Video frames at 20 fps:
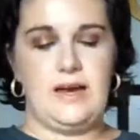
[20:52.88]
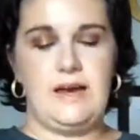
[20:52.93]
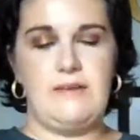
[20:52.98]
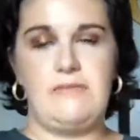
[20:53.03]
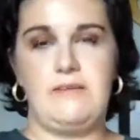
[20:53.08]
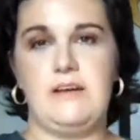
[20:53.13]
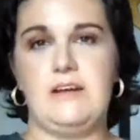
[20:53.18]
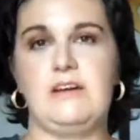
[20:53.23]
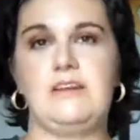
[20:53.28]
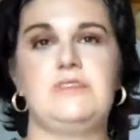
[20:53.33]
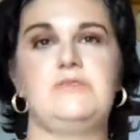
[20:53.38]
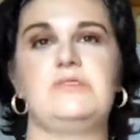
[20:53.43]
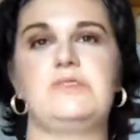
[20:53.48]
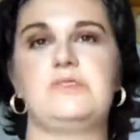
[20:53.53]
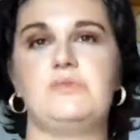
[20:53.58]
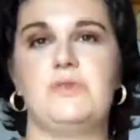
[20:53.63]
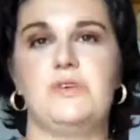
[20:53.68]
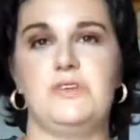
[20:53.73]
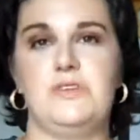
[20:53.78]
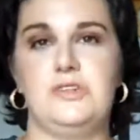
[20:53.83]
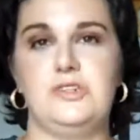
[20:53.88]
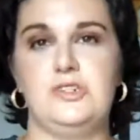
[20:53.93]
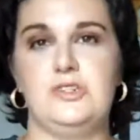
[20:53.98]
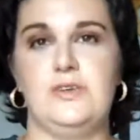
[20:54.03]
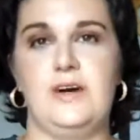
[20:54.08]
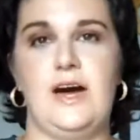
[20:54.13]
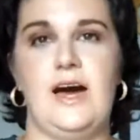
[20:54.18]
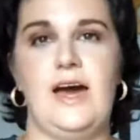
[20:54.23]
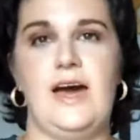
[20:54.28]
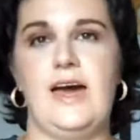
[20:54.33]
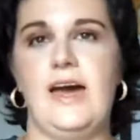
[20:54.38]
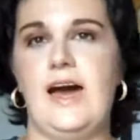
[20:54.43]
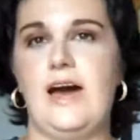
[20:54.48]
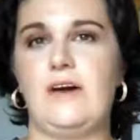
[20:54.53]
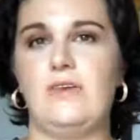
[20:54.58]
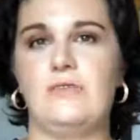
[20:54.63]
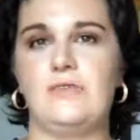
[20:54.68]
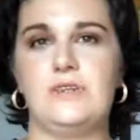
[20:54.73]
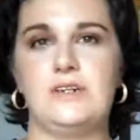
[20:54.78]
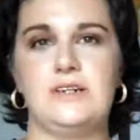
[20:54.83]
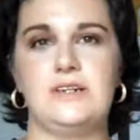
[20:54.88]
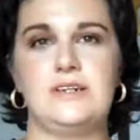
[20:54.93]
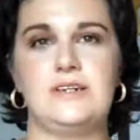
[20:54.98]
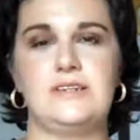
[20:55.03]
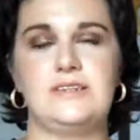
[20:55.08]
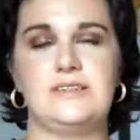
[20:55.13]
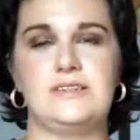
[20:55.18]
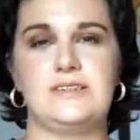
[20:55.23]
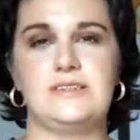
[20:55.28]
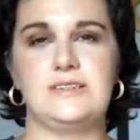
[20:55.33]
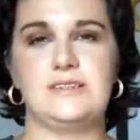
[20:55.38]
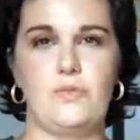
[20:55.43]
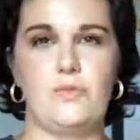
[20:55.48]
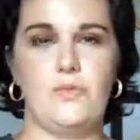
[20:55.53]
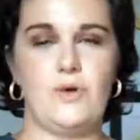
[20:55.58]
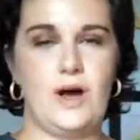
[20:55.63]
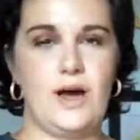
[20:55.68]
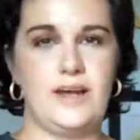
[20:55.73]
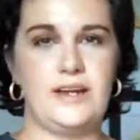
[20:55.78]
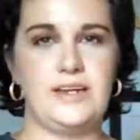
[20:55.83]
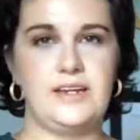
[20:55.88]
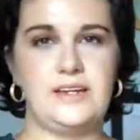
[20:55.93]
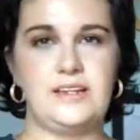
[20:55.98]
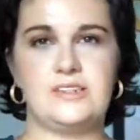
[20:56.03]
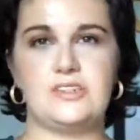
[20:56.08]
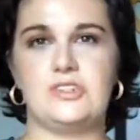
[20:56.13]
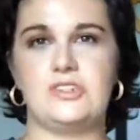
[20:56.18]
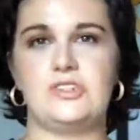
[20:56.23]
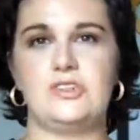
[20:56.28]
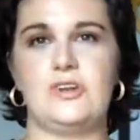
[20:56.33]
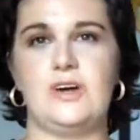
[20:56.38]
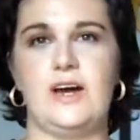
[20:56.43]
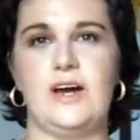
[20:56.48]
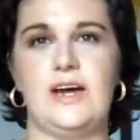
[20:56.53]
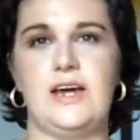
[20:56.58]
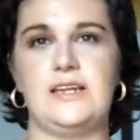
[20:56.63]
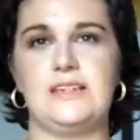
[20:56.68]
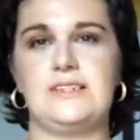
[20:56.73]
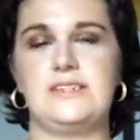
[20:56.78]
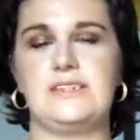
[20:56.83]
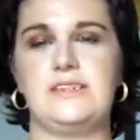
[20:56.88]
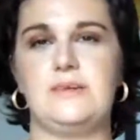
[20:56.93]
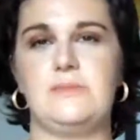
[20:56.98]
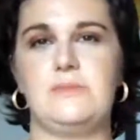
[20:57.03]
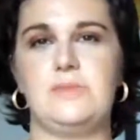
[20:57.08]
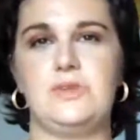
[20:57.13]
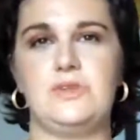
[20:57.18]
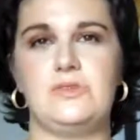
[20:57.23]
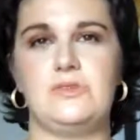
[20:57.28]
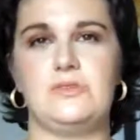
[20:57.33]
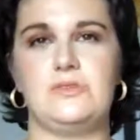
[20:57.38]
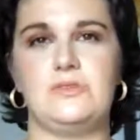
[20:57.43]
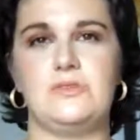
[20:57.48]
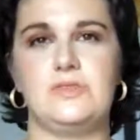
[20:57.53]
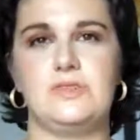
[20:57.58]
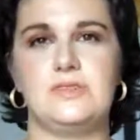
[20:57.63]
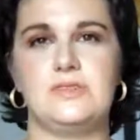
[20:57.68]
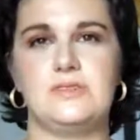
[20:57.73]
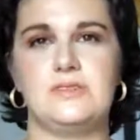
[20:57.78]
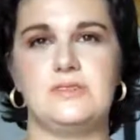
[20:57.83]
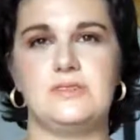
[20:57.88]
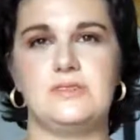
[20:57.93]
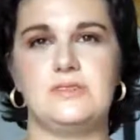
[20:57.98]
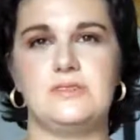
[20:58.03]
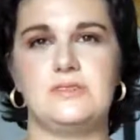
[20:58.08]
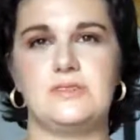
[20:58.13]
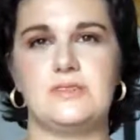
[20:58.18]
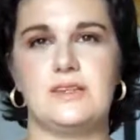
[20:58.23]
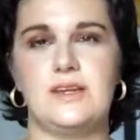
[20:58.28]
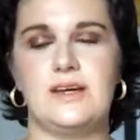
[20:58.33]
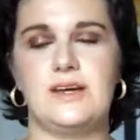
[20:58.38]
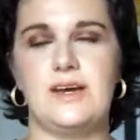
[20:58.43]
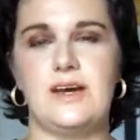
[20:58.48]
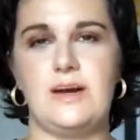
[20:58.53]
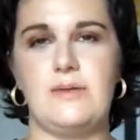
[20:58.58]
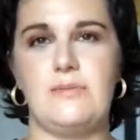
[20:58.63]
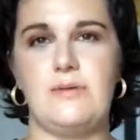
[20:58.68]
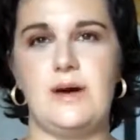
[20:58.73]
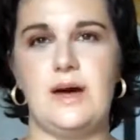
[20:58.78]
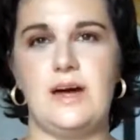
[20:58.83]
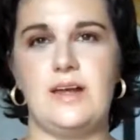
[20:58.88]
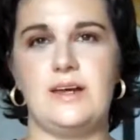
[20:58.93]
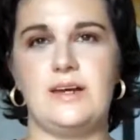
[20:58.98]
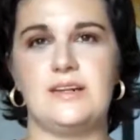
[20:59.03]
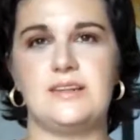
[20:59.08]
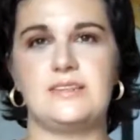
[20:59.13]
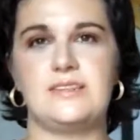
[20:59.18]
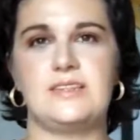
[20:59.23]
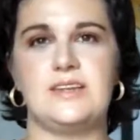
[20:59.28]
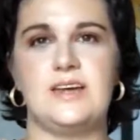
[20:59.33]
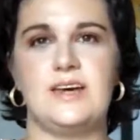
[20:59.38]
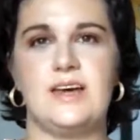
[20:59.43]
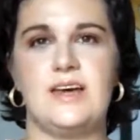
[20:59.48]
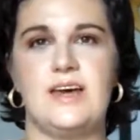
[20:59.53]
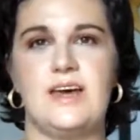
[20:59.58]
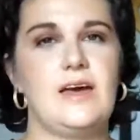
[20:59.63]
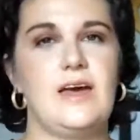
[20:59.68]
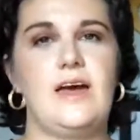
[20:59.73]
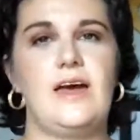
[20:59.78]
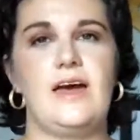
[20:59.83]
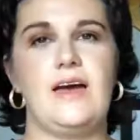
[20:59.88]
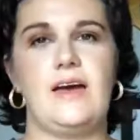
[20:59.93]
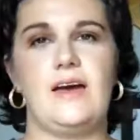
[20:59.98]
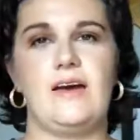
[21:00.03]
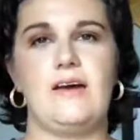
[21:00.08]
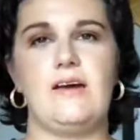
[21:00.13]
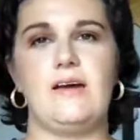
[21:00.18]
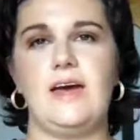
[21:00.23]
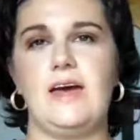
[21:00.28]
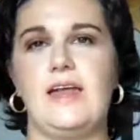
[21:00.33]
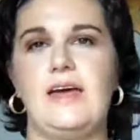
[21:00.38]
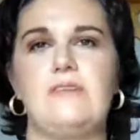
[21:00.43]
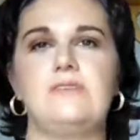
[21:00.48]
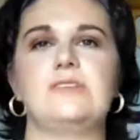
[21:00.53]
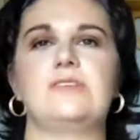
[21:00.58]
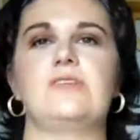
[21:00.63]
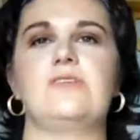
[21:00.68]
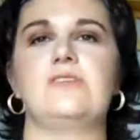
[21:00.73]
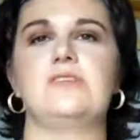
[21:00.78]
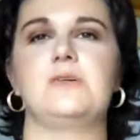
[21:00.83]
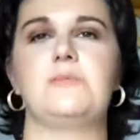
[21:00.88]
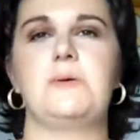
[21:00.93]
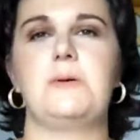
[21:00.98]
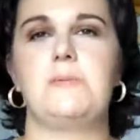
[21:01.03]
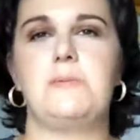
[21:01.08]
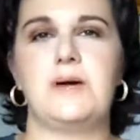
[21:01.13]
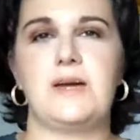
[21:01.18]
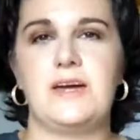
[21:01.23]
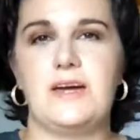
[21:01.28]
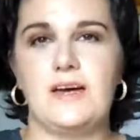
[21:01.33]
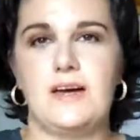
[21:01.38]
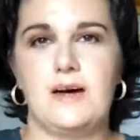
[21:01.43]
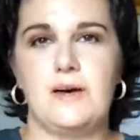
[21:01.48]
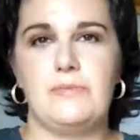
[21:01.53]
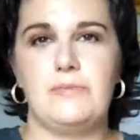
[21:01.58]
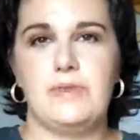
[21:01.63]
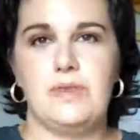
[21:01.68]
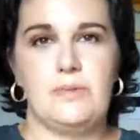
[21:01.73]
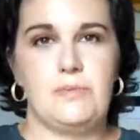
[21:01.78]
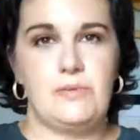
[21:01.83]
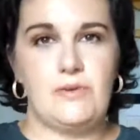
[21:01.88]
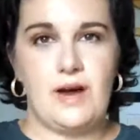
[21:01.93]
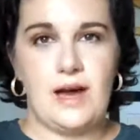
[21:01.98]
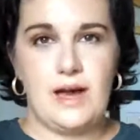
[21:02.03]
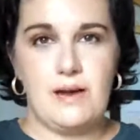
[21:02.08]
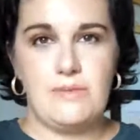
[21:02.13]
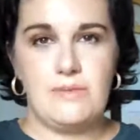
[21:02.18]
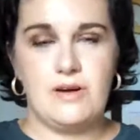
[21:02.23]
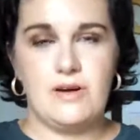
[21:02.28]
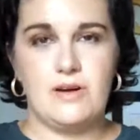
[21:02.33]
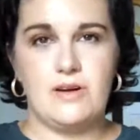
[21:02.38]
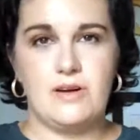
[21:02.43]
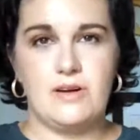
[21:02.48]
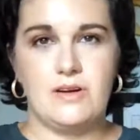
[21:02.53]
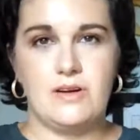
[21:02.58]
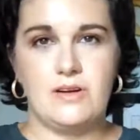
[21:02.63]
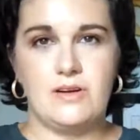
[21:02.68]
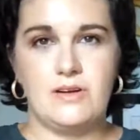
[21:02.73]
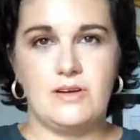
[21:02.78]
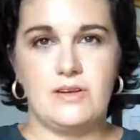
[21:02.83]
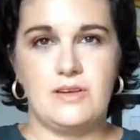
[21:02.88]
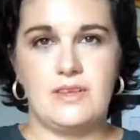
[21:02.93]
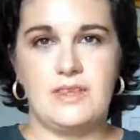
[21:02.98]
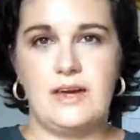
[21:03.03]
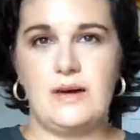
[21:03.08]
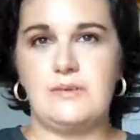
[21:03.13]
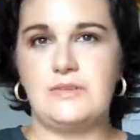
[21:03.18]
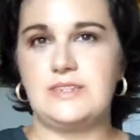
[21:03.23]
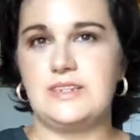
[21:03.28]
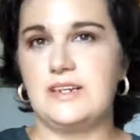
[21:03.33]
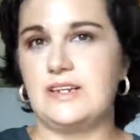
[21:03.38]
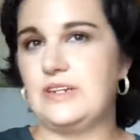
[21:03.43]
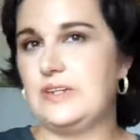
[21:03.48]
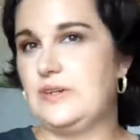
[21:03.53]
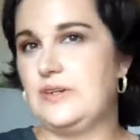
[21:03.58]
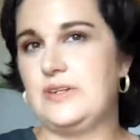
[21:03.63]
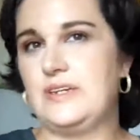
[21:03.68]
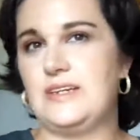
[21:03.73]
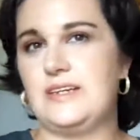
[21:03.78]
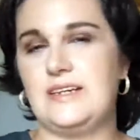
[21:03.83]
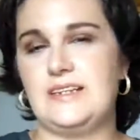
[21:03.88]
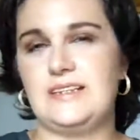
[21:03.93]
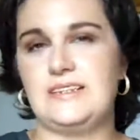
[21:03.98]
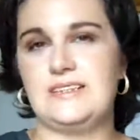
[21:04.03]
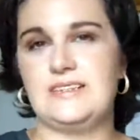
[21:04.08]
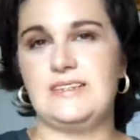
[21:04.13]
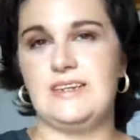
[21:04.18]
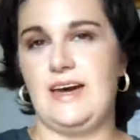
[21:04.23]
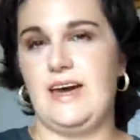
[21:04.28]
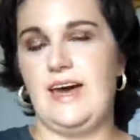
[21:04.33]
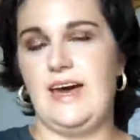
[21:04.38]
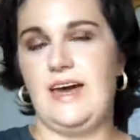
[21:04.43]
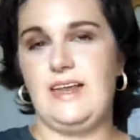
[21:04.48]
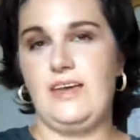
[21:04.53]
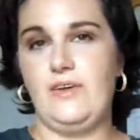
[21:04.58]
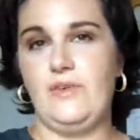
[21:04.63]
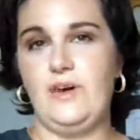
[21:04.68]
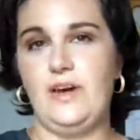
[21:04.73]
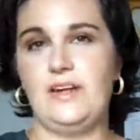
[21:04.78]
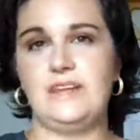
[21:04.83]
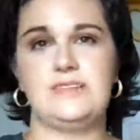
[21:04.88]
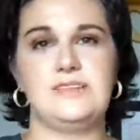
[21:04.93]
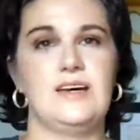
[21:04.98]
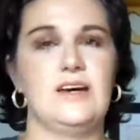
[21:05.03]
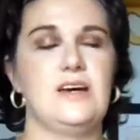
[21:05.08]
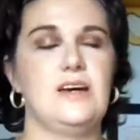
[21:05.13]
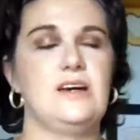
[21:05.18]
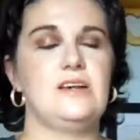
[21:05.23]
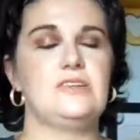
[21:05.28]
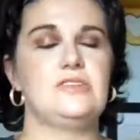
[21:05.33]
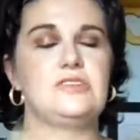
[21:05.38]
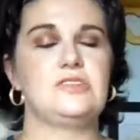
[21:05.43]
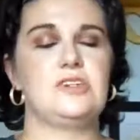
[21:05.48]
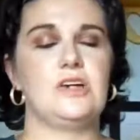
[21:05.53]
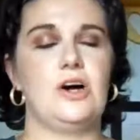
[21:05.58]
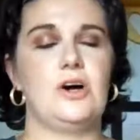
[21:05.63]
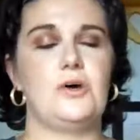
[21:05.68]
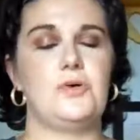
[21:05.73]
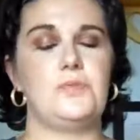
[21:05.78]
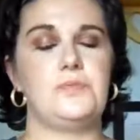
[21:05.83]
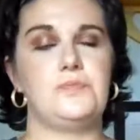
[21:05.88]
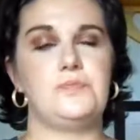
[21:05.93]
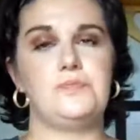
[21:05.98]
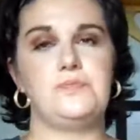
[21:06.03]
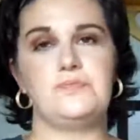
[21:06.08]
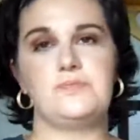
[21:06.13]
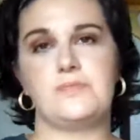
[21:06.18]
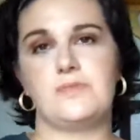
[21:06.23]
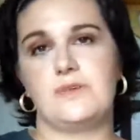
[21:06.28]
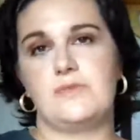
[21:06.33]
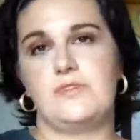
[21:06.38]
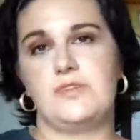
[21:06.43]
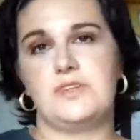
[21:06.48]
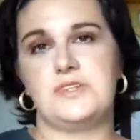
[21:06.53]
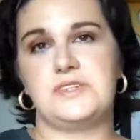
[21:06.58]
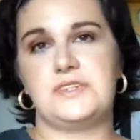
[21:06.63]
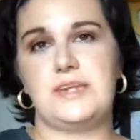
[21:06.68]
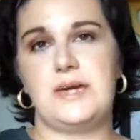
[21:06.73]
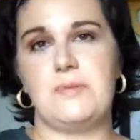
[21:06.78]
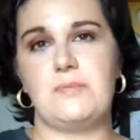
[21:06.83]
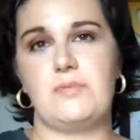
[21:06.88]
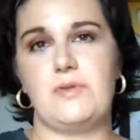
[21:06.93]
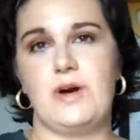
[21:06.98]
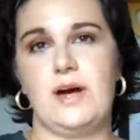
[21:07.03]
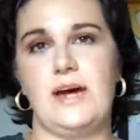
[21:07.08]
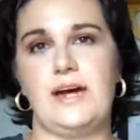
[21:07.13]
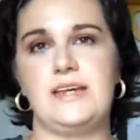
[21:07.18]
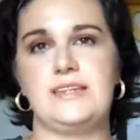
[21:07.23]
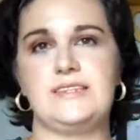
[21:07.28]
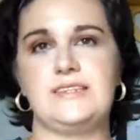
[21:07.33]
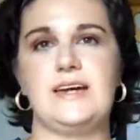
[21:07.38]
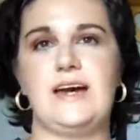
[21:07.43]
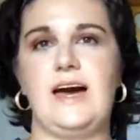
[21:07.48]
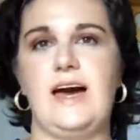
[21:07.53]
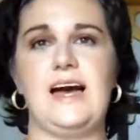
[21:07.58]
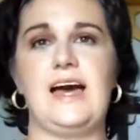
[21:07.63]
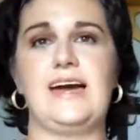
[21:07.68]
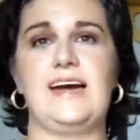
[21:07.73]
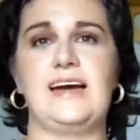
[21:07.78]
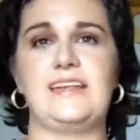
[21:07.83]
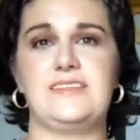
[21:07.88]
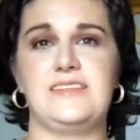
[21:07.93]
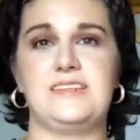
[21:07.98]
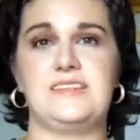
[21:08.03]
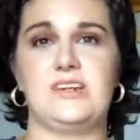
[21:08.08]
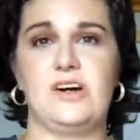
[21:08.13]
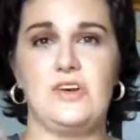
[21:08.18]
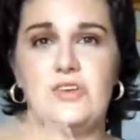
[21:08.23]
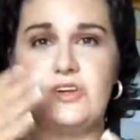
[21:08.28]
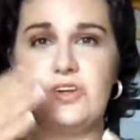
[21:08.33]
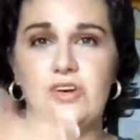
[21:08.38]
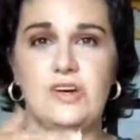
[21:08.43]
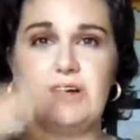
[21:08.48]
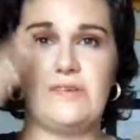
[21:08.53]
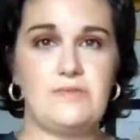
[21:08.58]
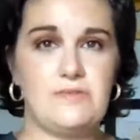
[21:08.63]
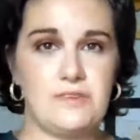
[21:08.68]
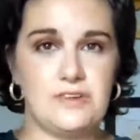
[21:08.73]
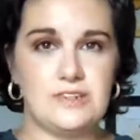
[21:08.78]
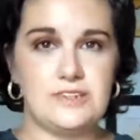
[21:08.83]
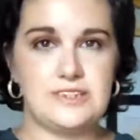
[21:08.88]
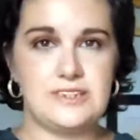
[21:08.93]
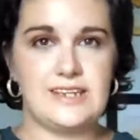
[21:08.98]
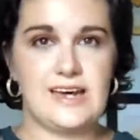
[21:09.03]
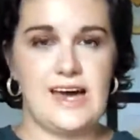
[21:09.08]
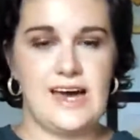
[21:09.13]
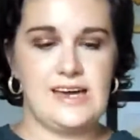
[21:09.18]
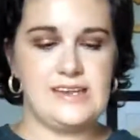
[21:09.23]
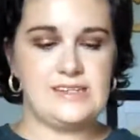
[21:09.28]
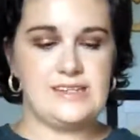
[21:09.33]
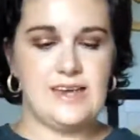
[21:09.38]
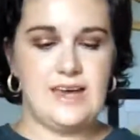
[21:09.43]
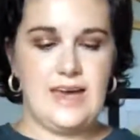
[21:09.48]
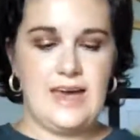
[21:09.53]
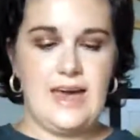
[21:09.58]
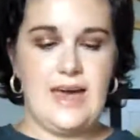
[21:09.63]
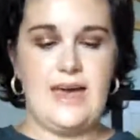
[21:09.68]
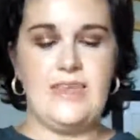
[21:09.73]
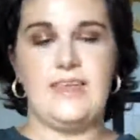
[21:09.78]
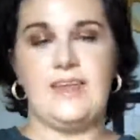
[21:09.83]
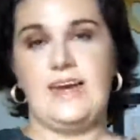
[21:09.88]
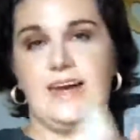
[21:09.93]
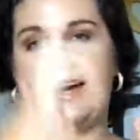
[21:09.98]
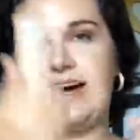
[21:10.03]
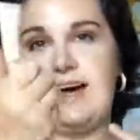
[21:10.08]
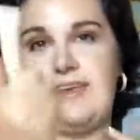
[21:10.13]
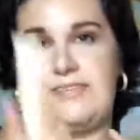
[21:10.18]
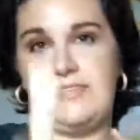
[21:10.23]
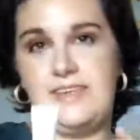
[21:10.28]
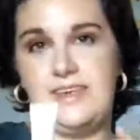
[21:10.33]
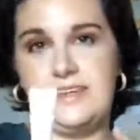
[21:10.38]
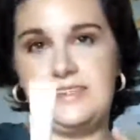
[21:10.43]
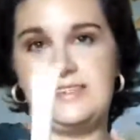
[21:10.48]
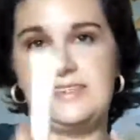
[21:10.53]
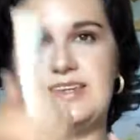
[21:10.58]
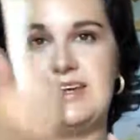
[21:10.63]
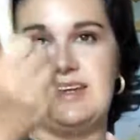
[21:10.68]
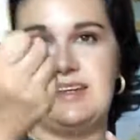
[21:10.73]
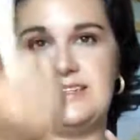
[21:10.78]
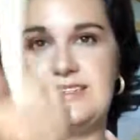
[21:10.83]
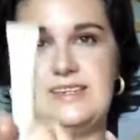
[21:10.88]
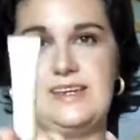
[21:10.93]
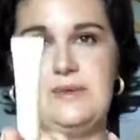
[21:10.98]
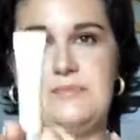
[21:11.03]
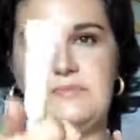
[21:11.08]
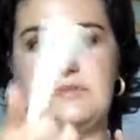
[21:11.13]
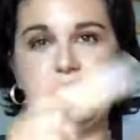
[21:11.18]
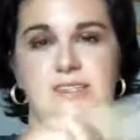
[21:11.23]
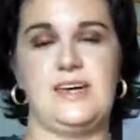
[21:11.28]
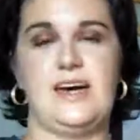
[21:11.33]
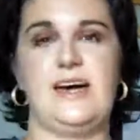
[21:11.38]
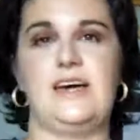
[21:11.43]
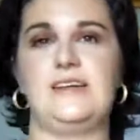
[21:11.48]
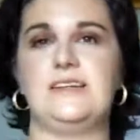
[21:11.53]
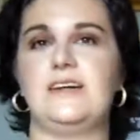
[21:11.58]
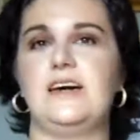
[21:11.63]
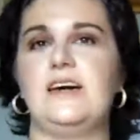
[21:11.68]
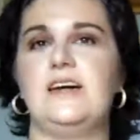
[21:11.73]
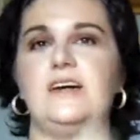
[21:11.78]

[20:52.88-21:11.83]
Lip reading: I figured it was worth a try. I was wanting to try some new skincare products, and I was going to be picking up the primer that was included in the set anyways. So for the same price, I got the toner in full size, and then I got this in the sample size.